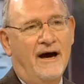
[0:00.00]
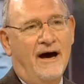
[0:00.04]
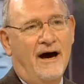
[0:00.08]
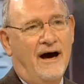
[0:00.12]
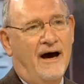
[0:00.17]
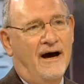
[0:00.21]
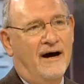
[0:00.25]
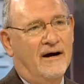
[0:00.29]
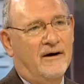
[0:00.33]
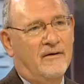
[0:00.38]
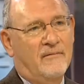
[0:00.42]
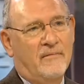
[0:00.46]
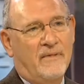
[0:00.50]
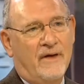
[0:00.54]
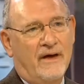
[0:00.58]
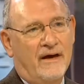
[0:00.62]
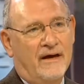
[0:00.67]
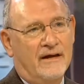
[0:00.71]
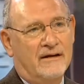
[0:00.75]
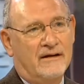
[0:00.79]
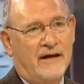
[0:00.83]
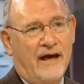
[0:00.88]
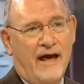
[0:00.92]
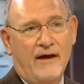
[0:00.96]
Um,
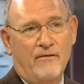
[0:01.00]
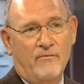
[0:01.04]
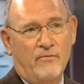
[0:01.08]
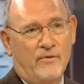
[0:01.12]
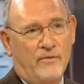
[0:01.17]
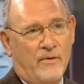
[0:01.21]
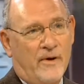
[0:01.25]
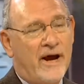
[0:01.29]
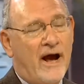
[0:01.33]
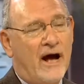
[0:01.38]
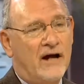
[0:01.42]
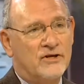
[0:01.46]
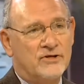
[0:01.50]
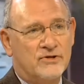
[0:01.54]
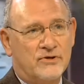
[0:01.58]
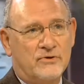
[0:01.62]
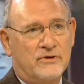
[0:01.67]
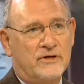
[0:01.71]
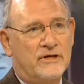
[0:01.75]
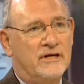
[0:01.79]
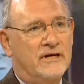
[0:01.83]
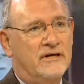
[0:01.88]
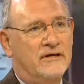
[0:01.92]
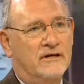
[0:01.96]
and we also
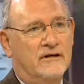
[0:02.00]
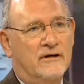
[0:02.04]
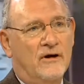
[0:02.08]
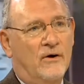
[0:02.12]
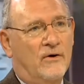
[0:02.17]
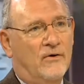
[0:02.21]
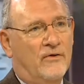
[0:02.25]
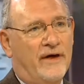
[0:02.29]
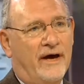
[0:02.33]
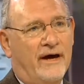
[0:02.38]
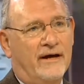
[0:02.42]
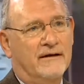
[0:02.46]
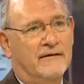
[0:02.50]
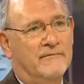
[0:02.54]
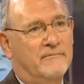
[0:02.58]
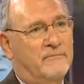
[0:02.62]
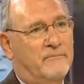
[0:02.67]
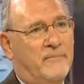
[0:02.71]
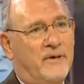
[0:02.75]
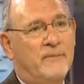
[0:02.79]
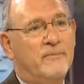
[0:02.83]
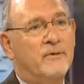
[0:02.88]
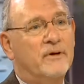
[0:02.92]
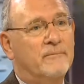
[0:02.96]
need to know that
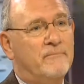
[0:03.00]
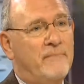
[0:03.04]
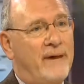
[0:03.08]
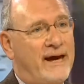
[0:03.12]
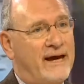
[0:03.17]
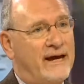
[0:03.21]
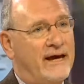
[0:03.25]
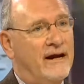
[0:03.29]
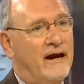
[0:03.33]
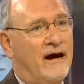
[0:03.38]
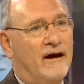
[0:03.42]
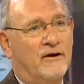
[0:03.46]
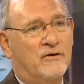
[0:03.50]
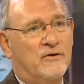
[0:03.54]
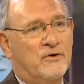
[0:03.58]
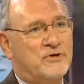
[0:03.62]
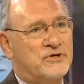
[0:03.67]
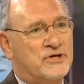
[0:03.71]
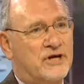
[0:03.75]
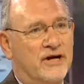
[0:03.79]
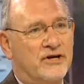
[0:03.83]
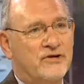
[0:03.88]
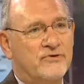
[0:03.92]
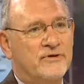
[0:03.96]
people may get out of
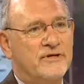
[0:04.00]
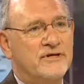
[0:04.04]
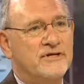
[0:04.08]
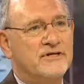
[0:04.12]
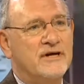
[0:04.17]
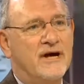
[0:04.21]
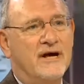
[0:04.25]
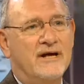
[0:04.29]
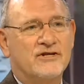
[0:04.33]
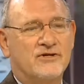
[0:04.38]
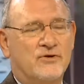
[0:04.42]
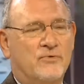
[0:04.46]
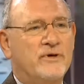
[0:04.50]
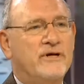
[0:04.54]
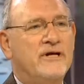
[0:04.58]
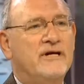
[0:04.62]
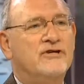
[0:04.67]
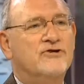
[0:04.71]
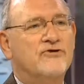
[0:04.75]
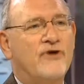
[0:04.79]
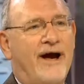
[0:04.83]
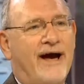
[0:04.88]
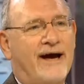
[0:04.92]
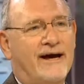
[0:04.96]
those countries. So we need
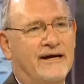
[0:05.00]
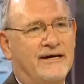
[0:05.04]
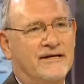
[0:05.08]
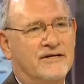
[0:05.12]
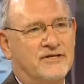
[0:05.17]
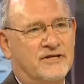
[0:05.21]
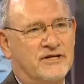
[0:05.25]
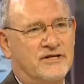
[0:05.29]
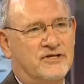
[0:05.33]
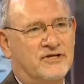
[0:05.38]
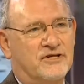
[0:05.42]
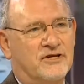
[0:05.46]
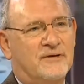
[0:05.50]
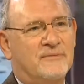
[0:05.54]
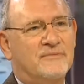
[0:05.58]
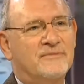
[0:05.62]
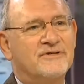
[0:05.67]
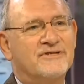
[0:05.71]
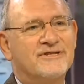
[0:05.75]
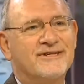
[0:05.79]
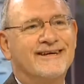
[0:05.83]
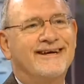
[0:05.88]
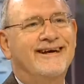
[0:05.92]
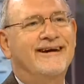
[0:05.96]
tracking
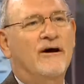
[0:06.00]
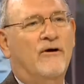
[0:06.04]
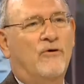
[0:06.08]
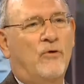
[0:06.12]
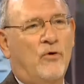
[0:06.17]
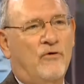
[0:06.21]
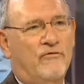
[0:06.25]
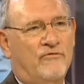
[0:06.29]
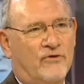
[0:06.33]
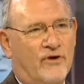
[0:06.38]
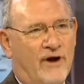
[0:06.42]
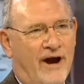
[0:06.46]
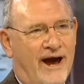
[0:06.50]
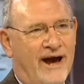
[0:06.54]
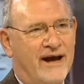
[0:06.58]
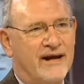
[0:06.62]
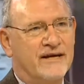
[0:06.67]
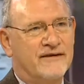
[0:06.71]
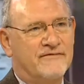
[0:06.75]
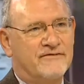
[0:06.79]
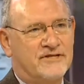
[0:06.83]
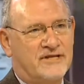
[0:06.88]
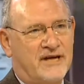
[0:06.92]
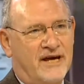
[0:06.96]
systems in a whole
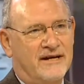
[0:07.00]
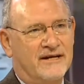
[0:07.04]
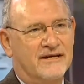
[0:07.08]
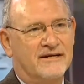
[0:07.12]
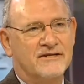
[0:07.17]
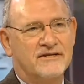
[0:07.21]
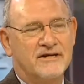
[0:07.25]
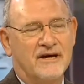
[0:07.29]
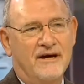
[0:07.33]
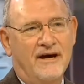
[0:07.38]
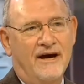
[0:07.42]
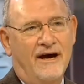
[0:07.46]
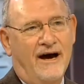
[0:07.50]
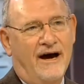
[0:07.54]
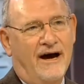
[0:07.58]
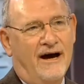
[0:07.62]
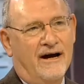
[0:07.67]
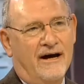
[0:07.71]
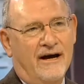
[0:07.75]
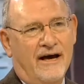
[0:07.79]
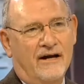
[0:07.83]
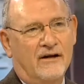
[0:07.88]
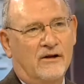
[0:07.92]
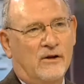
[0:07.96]
variety of settings.
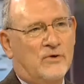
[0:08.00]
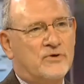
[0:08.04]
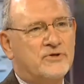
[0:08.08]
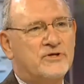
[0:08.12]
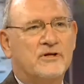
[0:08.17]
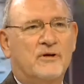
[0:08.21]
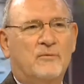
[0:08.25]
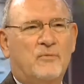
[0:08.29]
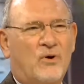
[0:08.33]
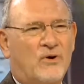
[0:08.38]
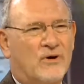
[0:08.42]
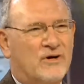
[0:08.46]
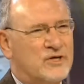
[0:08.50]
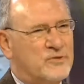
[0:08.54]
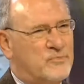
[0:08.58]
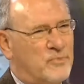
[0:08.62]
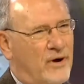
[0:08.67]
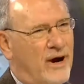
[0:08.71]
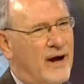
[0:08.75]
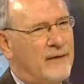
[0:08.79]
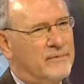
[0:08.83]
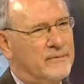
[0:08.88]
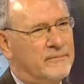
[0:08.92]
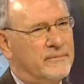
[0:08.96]
Uh, and closing the borders
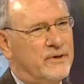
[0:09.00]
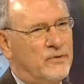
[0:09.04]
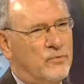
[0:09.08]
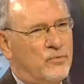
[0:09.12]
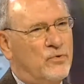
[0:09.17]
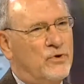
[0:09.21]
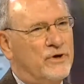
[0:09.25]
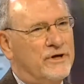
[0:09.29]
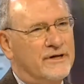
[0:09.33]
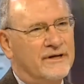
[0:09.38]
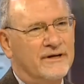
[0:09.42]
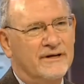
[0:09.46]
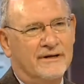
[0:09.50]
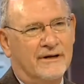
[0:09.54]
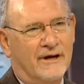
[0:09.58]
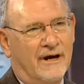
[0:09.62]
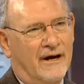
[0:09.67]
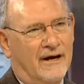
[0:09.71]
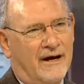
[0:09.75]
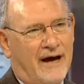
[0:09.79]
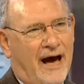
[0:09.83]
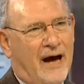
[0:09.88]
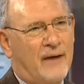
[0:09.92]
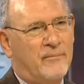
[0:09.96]
probably would couldn't
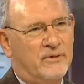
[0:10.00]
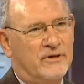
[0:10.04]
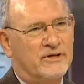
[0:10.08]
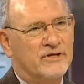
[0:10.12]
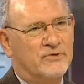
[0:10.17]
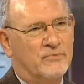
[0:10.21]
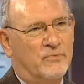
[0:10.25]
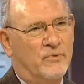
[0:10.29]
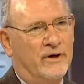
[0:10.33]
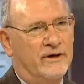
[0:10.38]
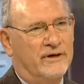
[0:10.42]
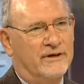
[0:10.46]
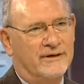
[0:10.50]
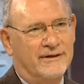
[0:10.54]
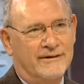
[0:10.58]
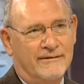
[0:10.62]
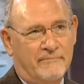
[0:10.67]
accomplish what